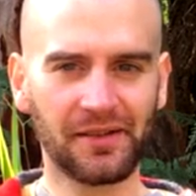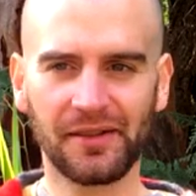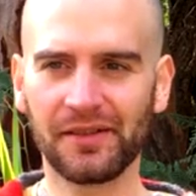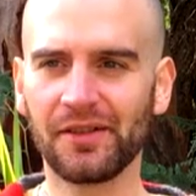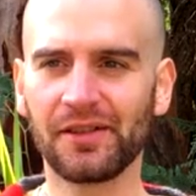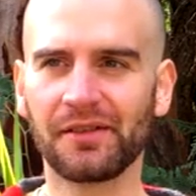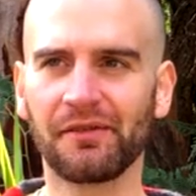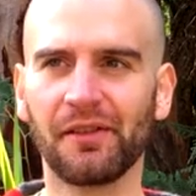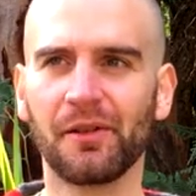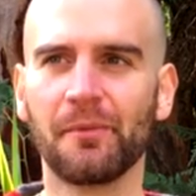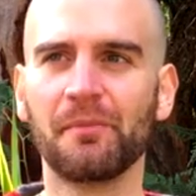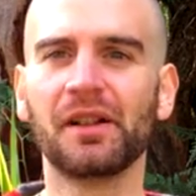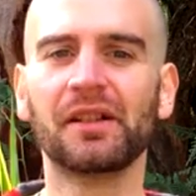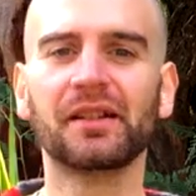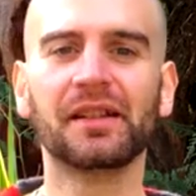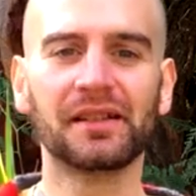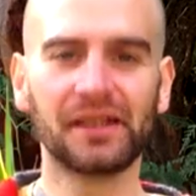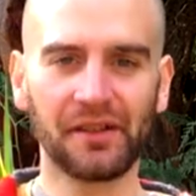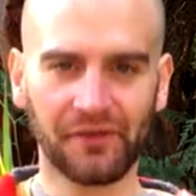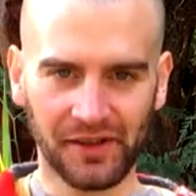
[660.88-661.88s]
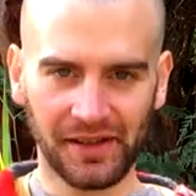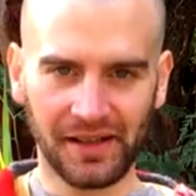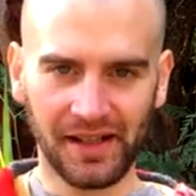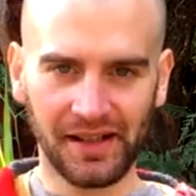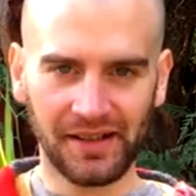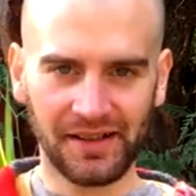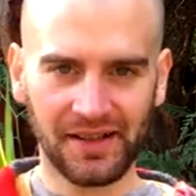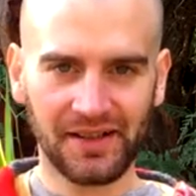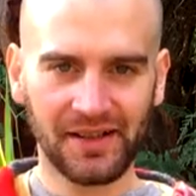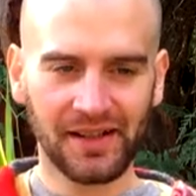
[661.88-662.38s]
you can use for a million different
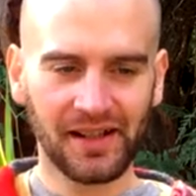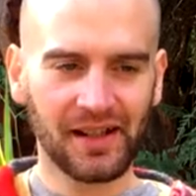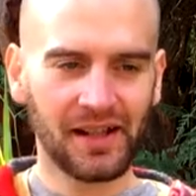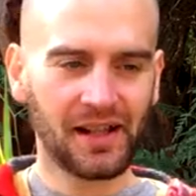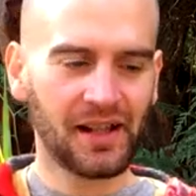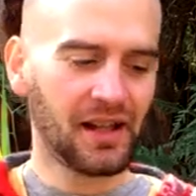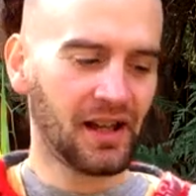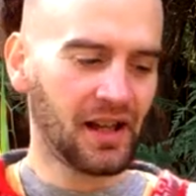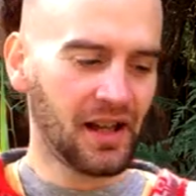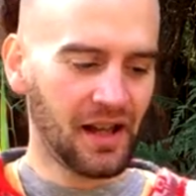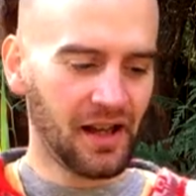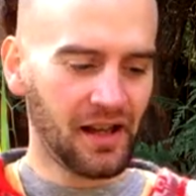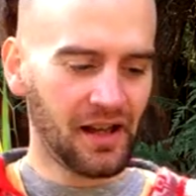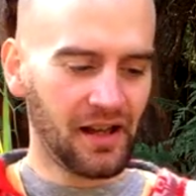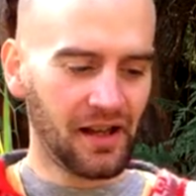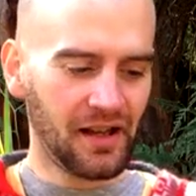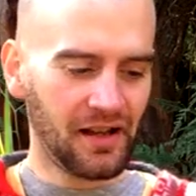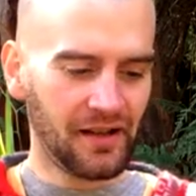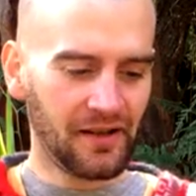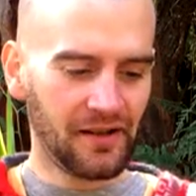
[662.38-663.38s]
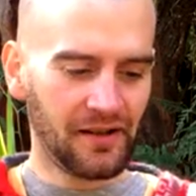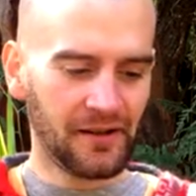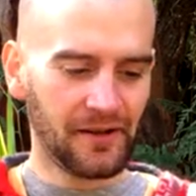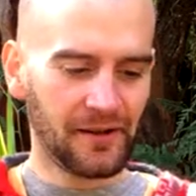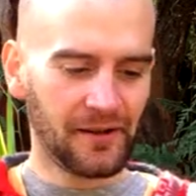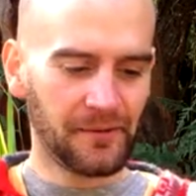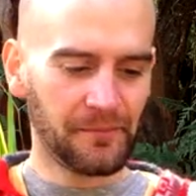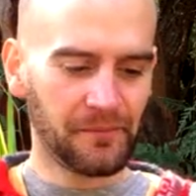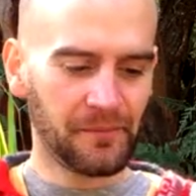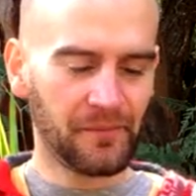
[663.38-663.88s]
things.
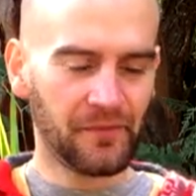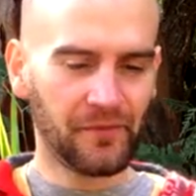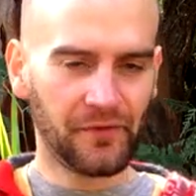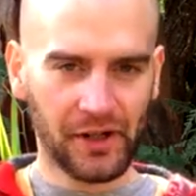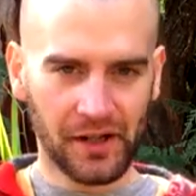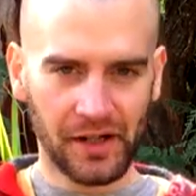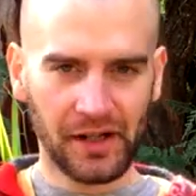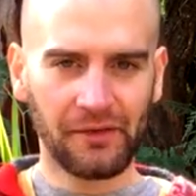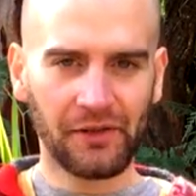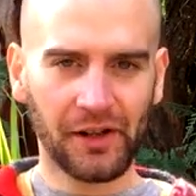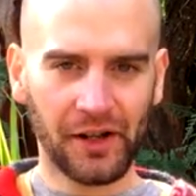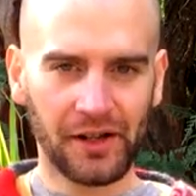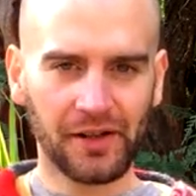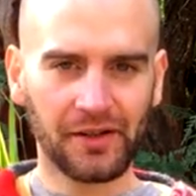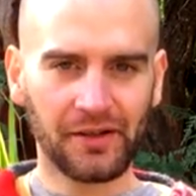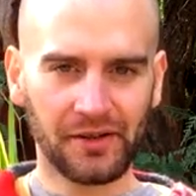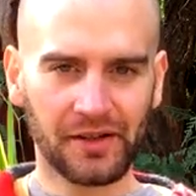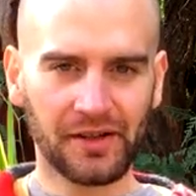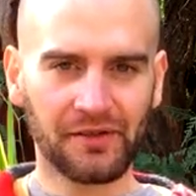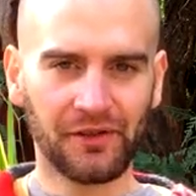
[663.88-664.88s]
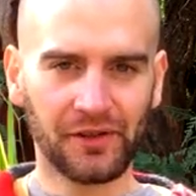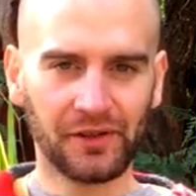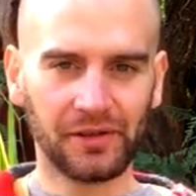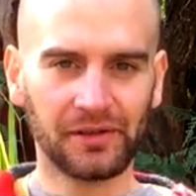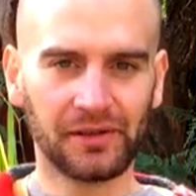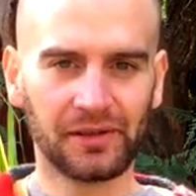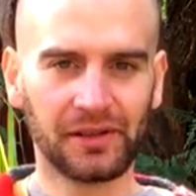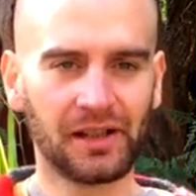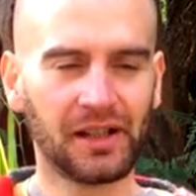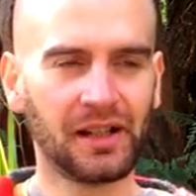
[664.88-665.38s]
Very, very useful.